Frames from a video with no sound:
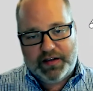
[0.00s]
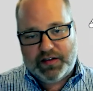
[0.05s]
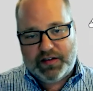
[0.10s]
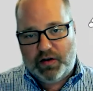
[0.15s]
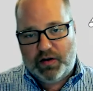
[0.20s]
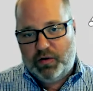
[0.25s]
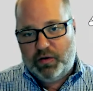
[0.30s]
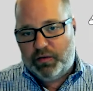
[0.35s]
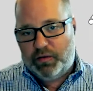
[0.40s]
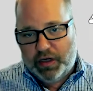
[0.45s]

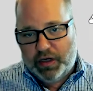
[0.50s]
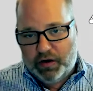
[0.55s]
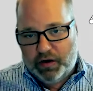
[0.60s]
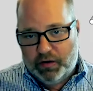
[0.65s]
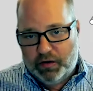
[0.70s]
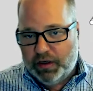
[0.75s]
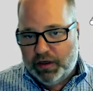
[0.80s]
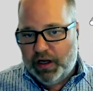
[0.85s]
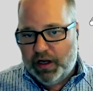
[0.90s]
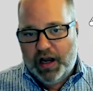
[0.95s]
So,
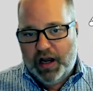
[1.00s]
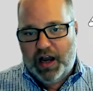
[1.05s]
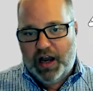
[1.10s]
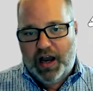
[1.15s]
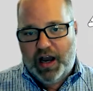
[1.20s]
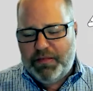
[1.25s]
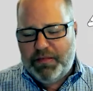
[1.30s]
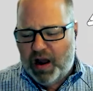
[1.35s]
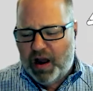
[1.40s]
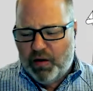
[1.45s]

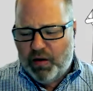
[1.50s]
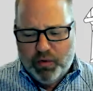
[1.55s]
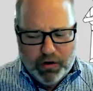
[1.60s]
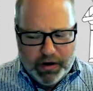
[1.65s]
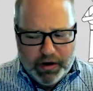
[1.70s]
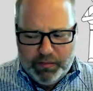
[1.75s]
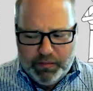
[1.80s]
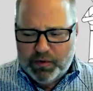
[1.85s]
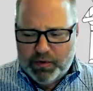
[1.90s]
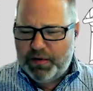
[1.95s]
I'm not
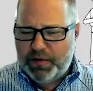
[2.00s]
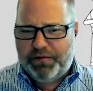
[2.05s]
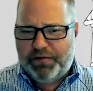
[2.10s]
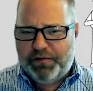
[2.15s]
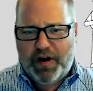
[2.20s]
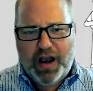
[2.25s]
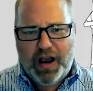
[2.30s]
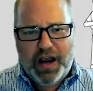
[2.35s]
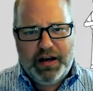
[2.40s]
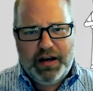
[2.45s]
worried. We'll be
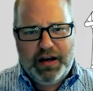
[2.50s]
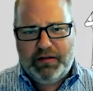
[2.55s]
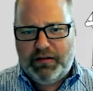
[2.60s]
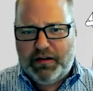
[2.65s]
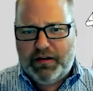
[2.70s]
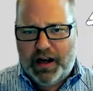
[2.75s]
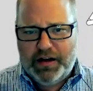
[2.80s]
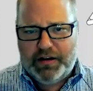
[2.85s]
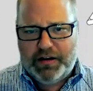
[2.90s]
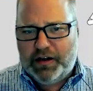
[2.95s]
fine.
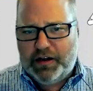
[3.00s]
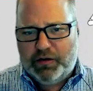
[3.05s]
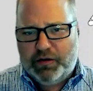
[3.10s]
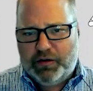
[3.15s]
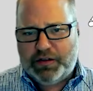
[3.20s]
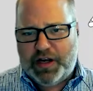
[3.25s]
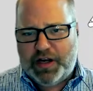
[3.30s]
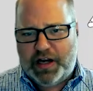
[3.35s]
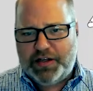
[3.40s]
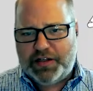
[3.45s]
I
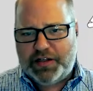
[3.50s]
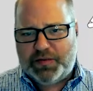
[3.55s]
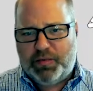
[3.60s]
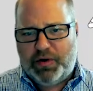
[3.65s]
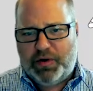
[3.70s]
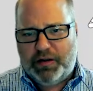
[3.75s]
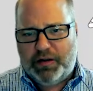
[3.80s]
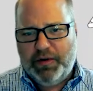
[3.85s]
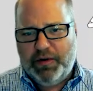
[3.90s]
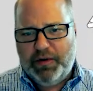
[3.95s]
just
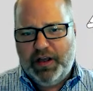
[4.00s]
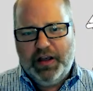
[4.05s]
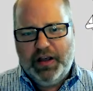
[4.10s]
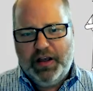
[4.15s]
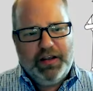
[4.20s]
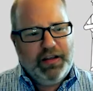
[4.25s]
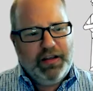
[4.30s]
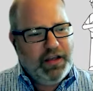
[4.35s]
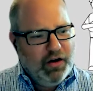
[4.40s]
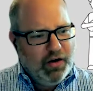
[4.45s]
want to,
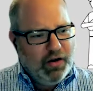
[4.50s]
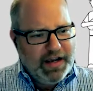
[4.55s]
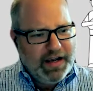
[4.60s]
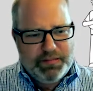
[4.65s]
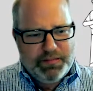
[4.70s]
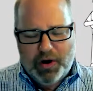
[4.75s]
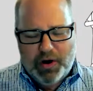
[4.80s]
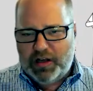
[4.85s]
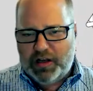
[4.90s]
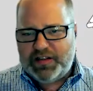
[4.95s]
as
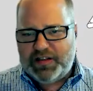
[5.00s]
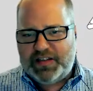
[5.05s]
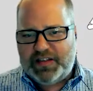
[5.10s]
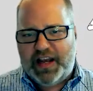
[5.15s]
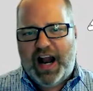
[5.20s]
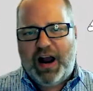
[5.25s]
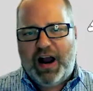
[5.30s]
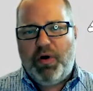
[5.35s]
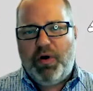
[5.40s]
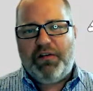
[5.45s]
Marla said,
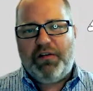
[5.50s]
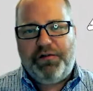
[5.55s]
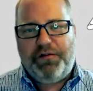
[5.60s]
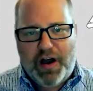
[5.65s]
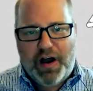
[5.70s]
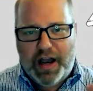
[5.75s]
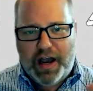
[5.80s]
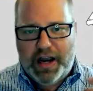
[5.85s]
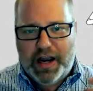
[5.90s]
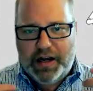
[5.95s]
I want to
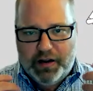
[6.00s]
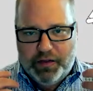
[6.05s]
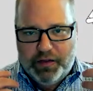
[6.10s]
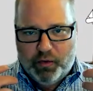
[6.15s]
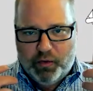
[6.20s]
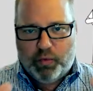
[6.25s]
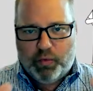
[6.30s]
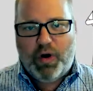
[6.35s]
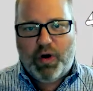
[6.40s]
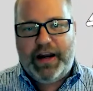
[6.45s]
find the
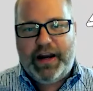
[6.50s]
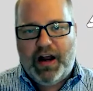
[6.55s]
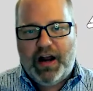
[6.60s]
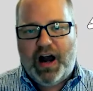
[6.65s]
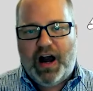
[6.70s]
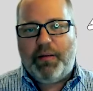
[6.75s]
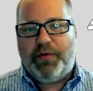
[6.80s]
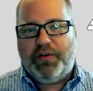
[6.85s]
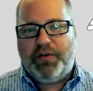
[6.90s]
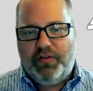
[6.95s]
right
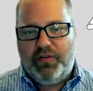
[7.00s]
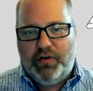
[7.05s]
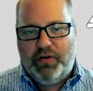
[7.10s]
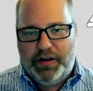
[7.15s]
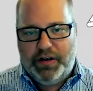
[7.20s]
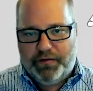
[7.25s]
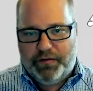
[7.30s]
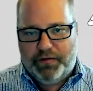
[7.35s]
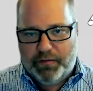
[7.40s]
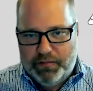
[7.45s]

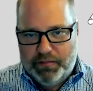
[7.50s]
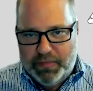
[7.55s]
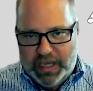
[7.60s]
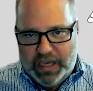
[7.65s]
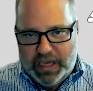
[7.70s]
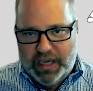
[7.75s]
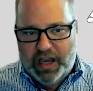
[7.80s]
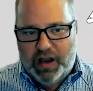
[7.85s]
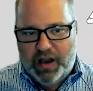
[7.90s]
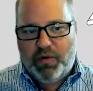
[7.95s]
opportunity for
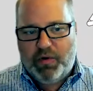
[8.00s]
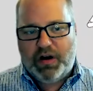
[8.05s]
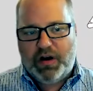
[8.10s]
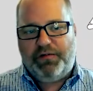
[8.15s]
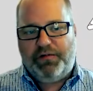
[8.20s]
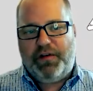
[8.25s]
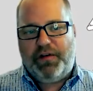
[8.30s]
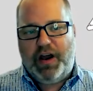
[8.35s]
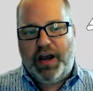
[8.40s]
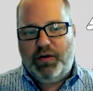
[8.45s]
me. I want to
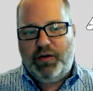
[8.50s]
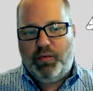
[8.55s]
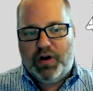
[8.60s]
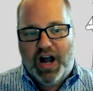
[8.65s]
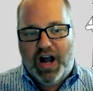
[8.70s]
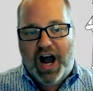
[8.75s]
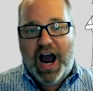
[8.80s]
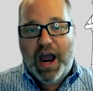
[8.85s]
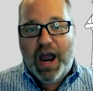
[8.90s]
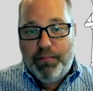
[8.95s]
find where
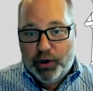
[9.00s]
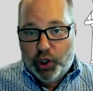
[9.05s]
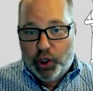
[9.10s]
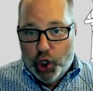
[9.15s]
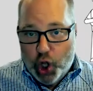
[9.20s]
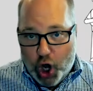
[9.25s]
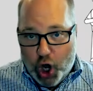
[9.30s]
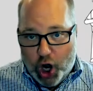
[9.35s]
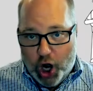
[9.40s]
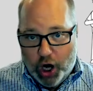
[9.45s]
I
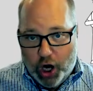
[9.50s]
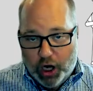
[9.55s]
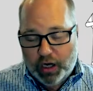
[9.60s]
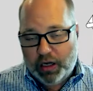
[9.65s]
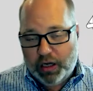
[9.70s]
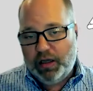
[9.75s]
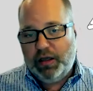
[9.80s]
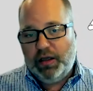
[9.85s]
belong.